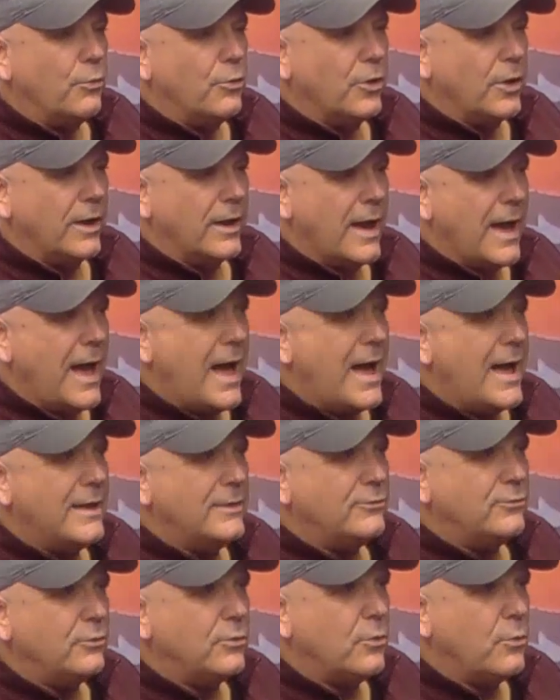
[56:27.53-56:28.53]
the
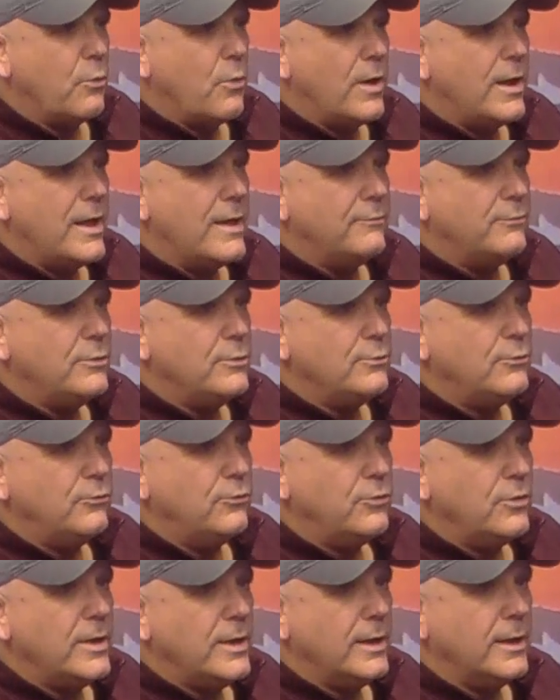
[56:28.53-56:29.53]
guys, what have you
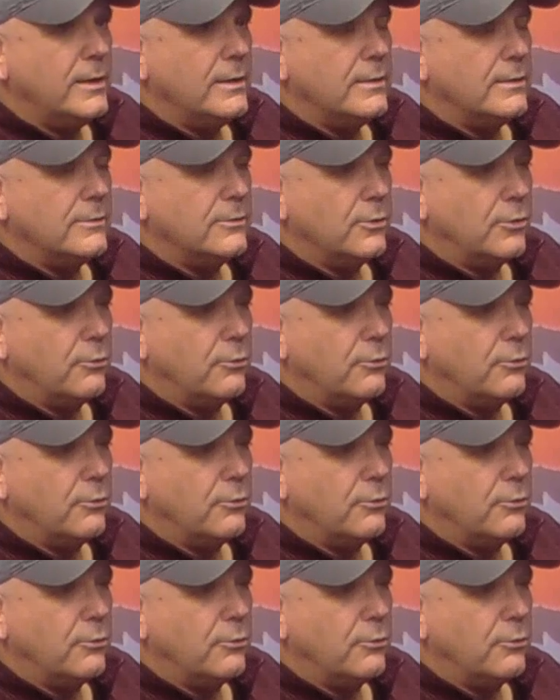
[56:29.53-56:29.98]
seen,